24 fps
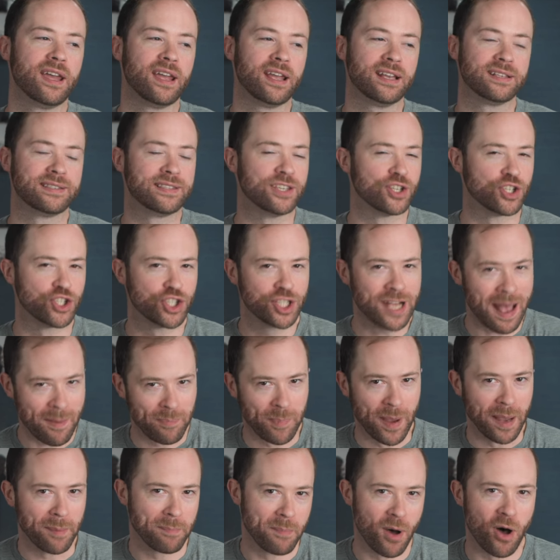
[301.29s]
is the
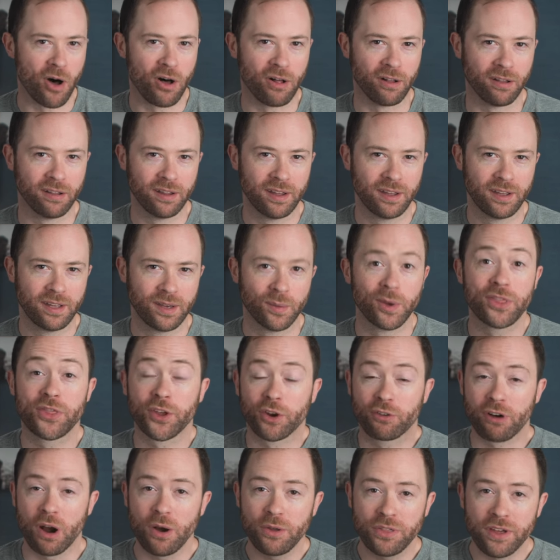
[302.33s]
shopping mall. With the
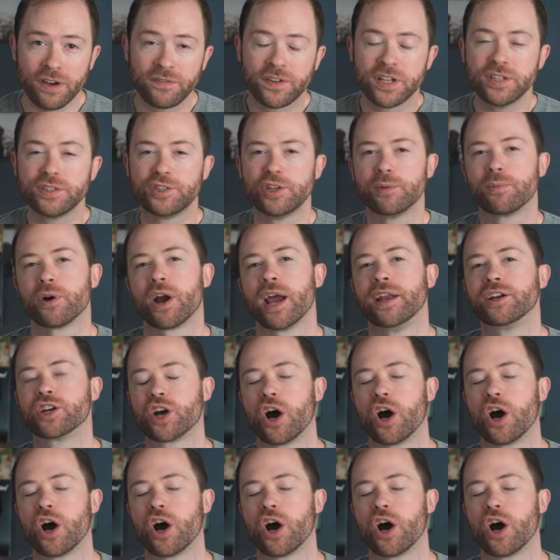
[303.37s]
growth of consumer and